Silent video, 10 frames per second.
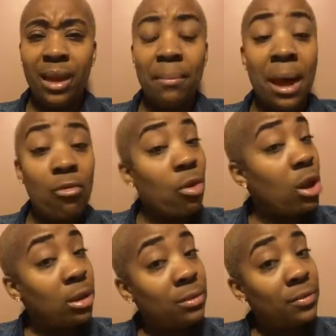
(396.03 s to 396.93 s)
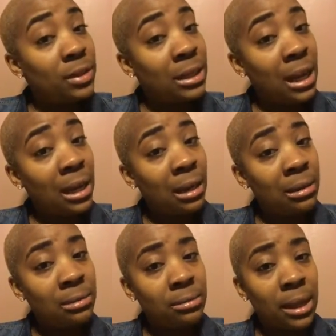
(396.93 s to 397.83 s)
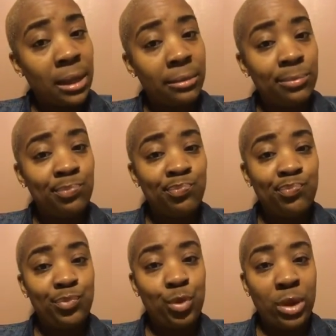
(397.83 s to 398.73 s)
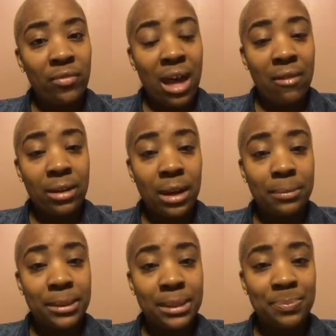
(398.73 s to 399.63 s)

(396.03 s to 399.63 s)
am I wrong for dating like 25 and ups?